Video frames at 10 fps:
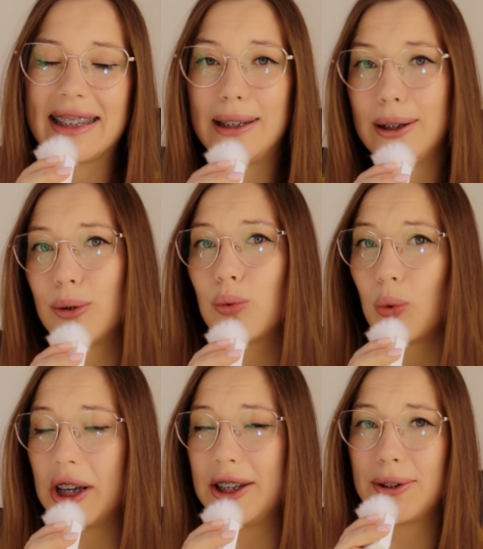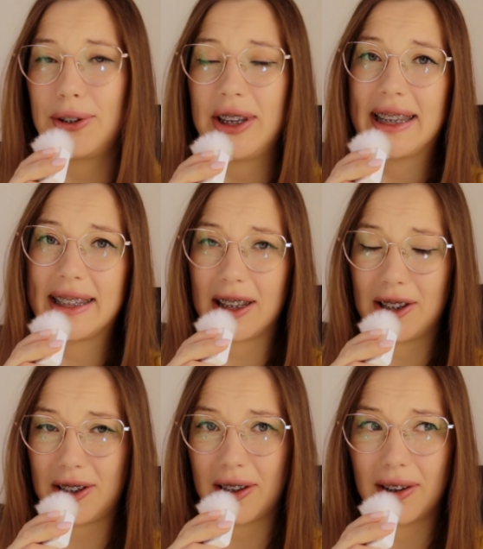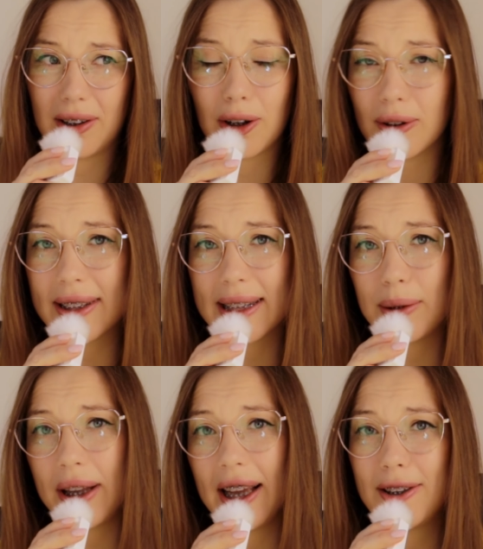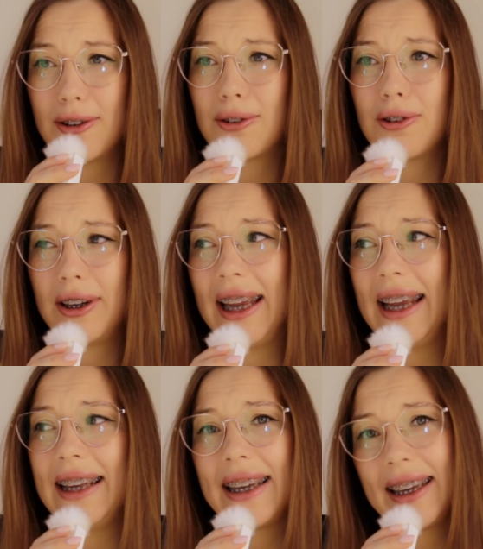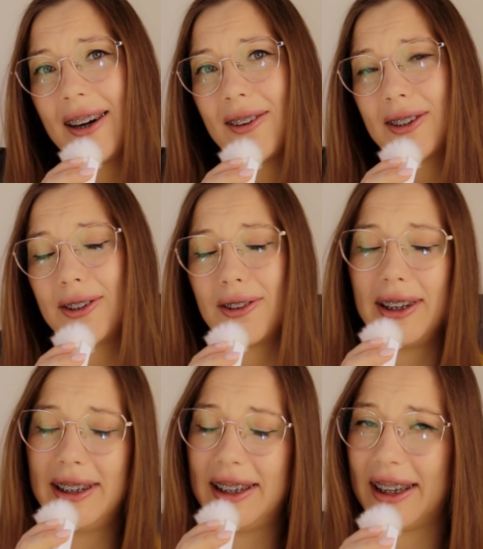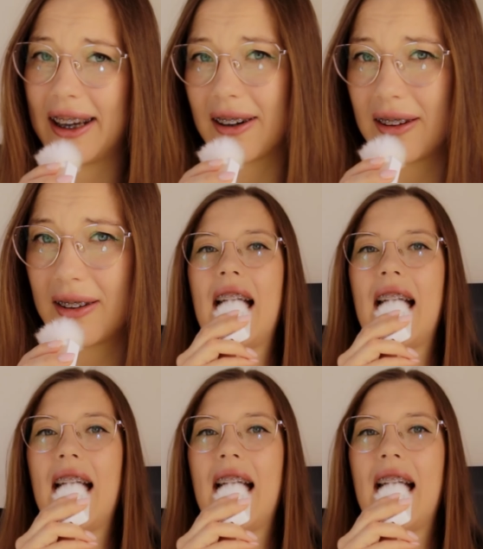I didn't want to take such a concept and to create a character in a year.